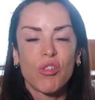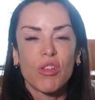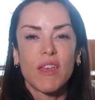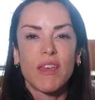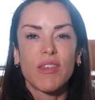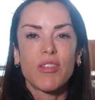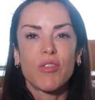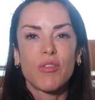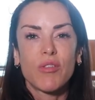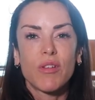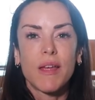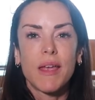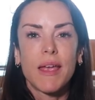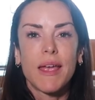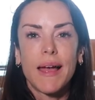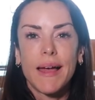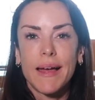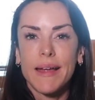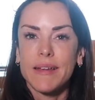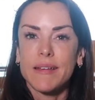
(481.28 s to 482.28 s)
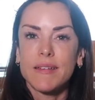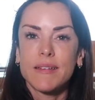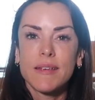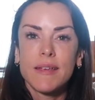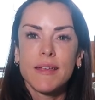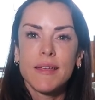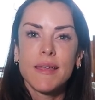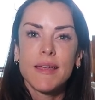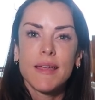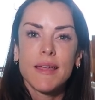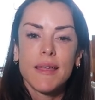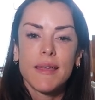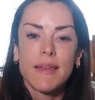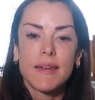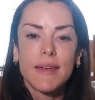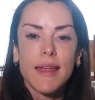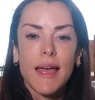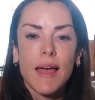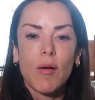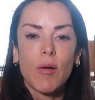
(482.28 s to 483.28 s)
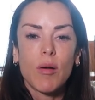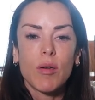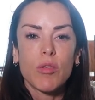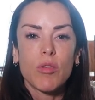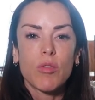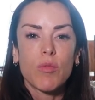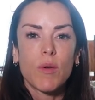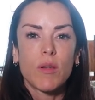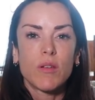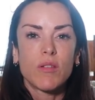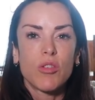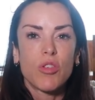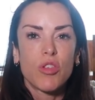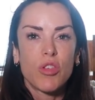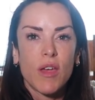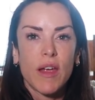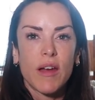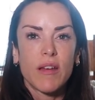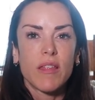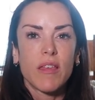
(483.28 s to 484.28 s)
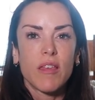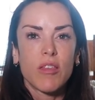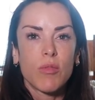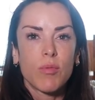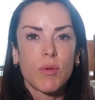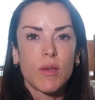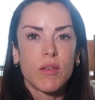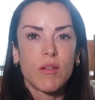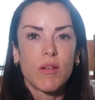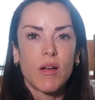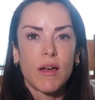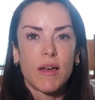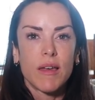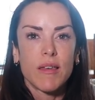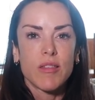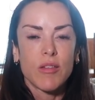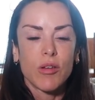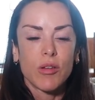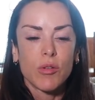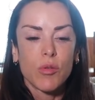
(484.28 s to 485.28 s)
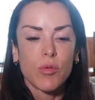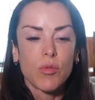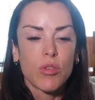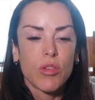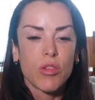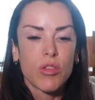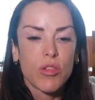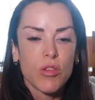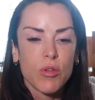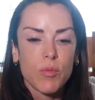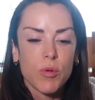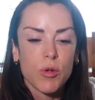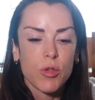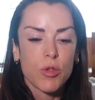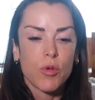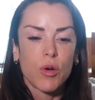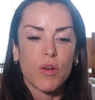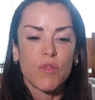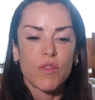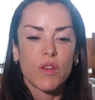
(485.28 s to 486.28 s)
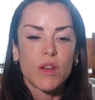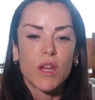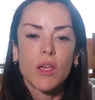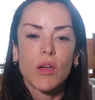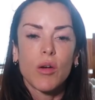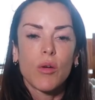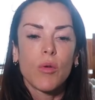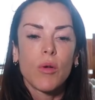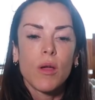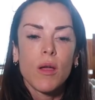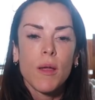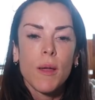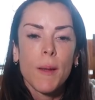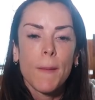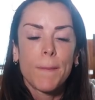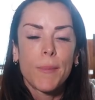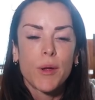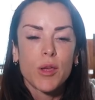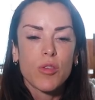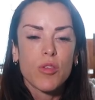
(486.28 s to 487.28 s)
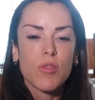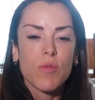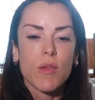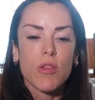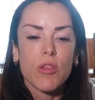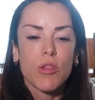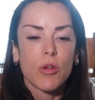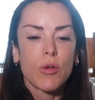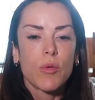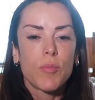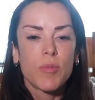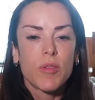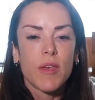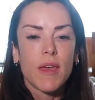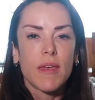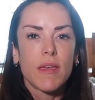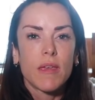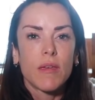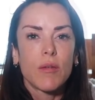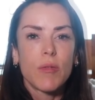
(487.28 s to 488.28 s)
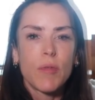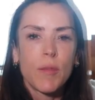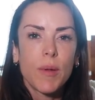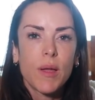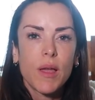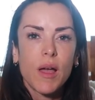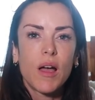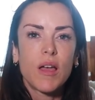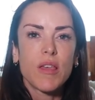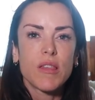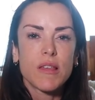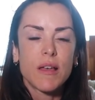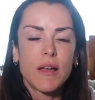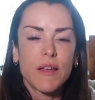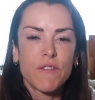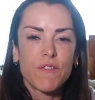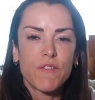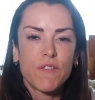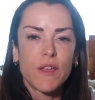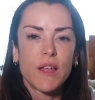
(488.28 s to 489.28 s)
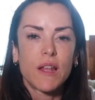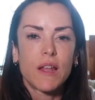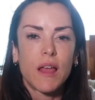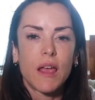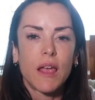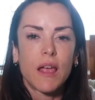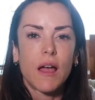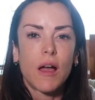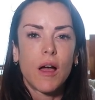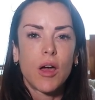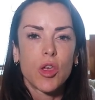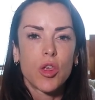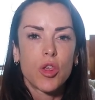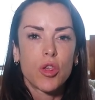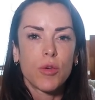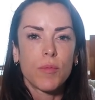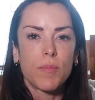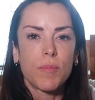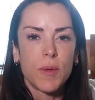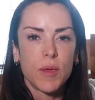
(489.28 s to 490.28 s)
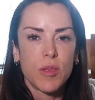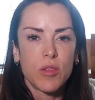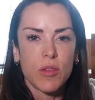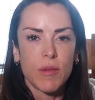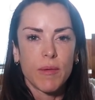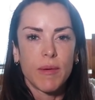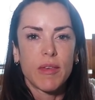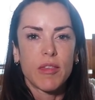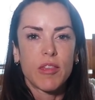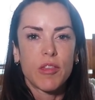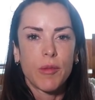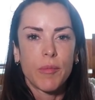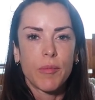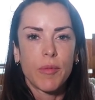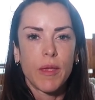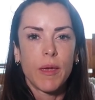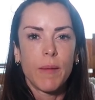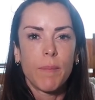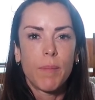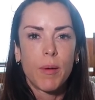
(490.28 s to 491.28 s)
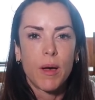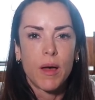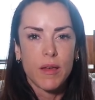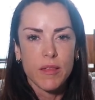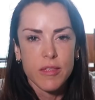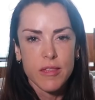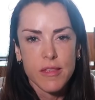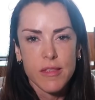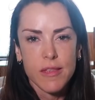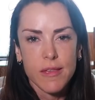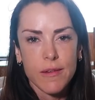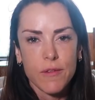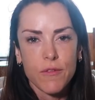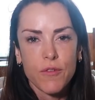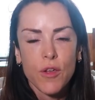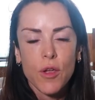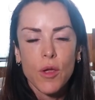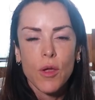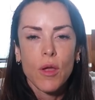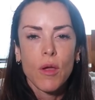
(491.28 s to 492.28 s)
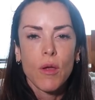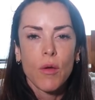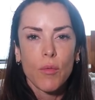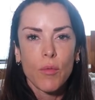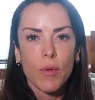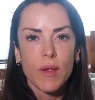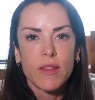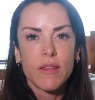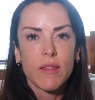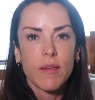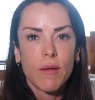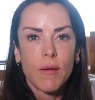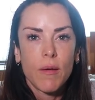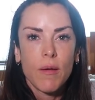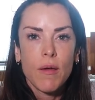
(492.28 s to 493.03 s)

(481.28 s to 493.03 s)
done yesterday. And now I just want to share this with you guys. I know it's a super short video, but I just wanted to update you because I feel like I should be doing something positive with